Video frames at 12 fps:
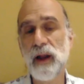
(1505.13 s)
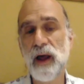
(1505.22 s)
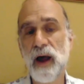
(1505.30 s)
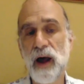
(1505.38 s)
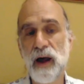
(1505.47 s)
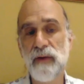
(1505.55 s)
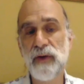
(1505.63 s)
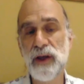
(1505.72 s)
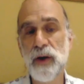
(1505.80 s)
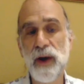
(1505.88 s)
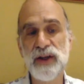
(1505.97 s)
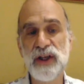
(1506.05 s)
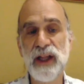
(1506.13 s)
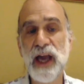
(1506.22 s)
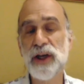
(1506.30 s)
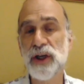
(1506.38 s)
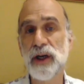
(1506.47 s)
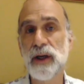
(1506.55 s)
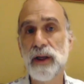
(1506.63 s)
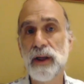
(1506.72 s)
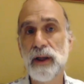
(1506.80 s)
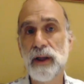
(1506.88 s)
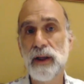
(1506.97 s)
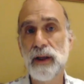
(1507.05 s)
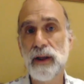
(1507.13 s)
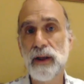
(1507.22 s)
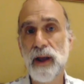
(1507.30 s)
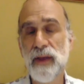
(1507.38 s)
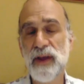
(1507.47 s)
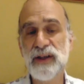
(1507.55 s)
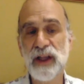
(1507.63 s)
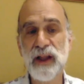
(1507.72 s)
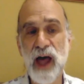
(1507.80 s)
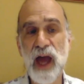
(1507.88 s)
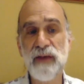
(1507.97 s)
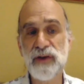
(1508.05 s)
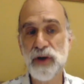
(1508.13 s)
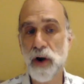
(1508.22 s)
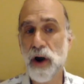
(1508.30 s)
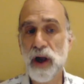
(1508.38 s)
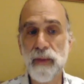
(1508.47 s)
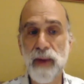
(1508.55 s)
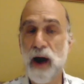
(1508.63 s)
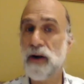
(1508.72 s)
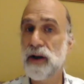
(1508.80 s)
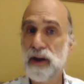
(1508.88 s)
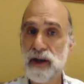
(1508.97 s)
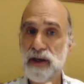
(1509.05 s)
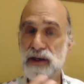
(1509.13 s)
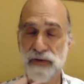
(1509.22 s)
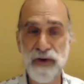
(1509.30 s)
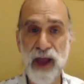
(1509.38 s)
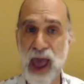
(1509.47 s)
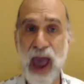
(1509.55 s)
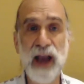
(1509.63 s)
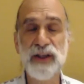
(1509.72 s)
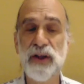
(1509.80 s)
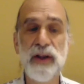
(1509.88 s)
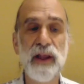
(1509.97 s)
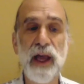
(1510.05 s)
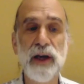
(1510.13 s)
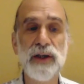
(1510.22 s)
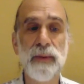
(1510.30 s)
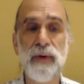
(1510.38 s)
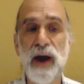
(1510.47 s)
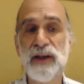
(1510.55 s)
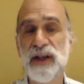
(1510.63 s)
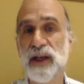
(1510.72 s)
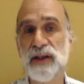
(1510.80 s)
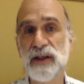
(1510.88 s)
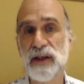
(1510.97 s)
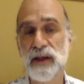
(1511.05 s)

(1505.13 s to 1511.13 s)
of a US election. There's a lot of talk about different hacks on the election process,